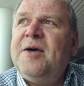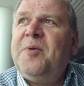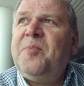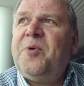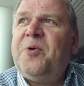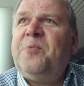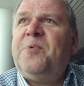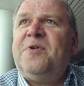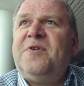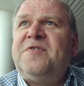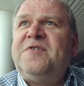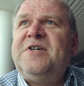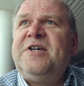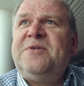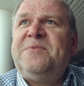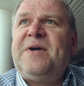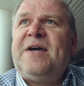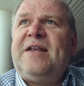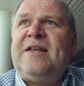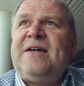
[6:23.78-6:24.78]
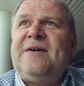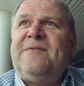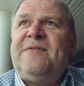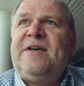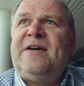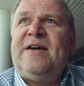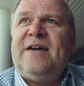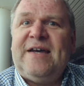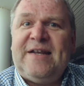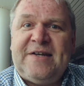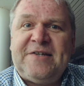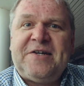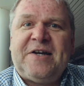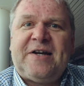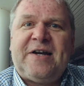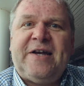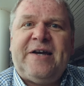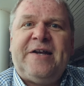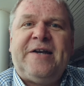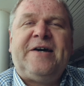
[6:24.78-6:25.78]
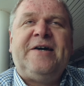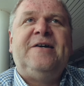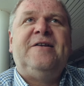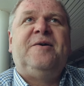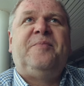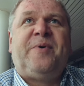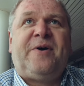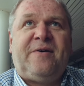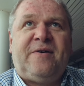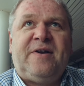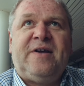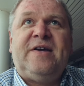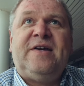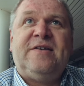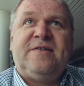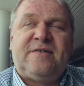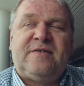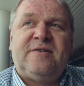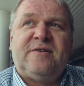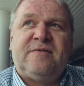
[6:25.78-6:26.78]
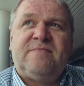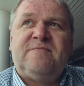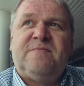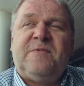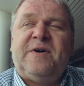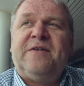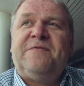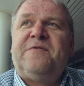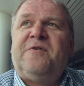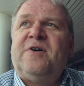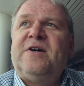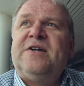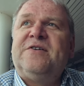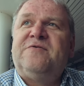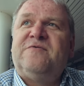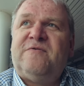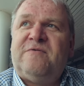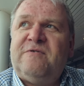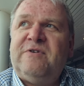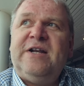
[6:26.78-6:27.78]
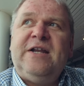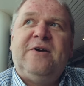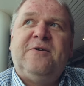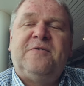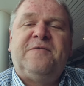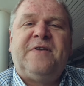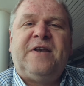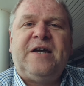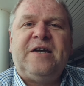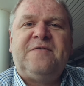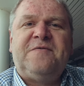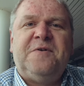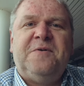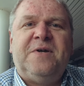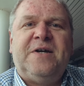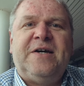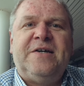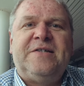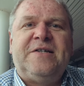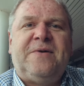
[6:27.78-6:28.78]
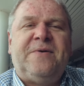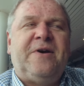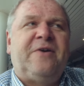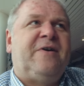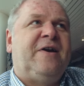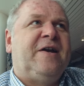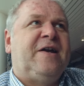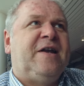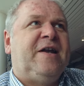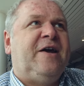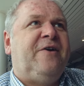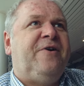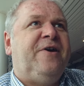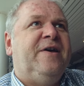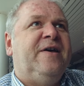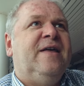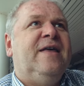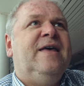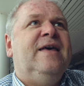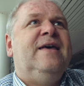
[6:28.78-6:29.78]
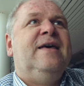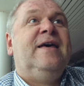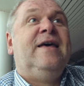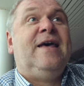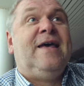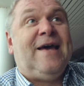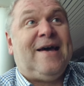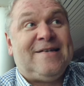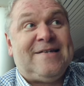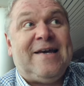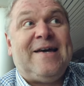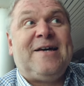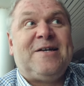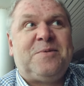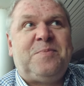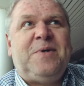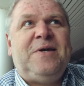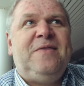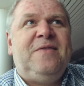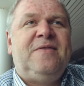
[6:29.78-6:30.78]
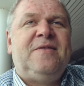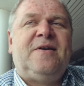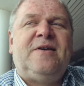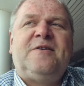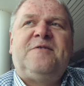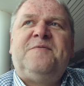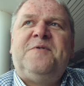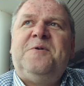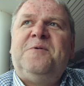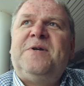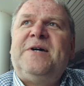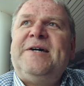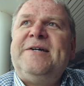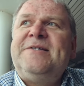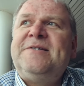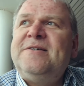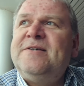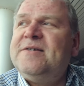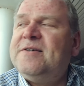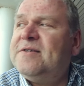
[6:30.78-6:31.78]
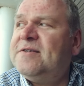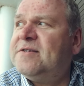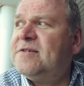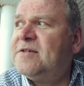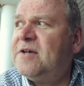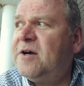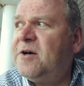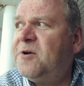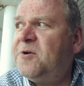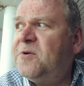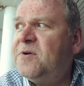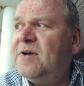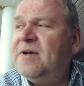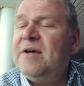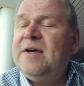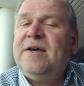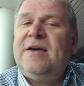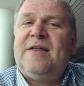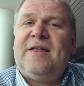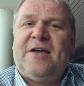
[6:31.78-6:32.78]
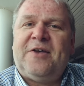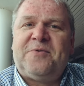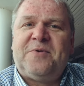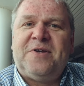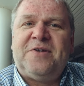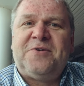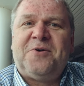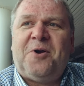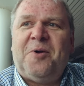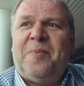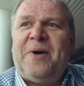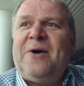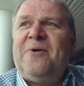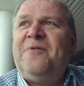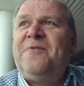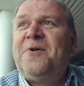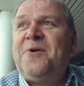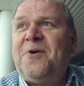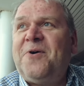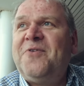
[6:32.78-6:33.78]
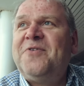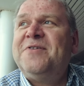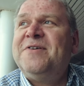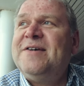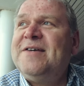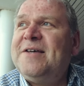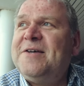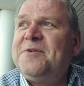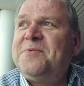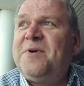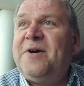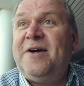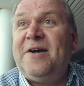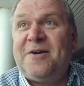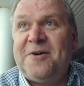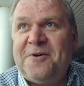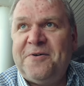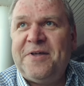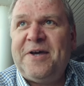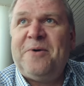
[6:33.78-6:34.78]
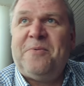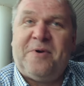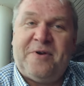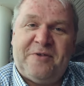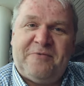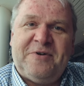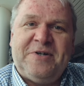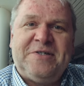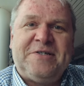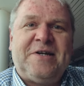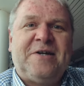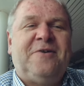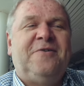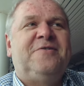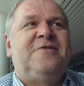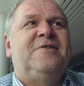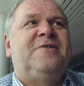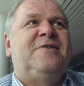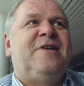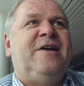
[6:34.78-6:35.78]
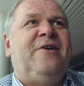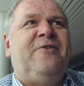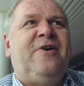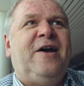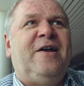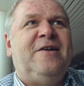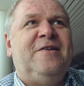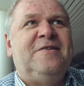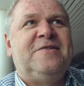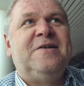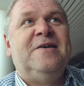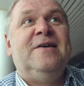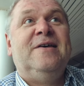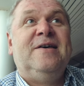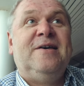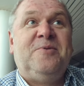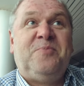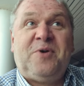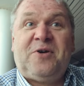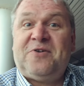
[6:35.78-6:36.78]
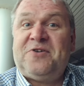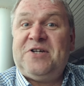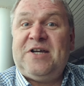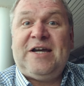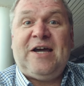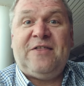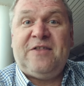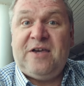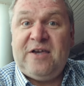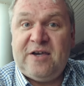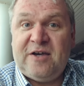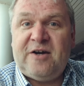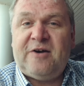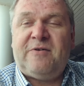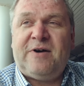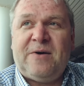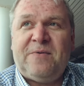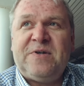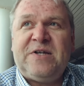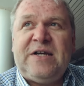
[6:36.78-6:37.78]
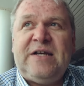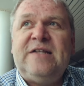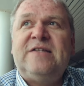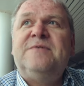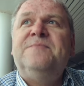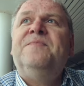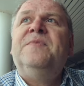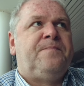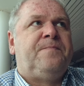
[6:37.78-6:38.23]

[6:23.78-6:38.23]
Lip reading: But we'll see as we get down there. It is a clear night, apparently. It's the weather forecast is really good for the next few days down in Gran Canaria, as it has been the last few days. So that's what it's all about, of course. That's why I go there. One of the reasons I go to the Canary Islands, because you get the year-round heat.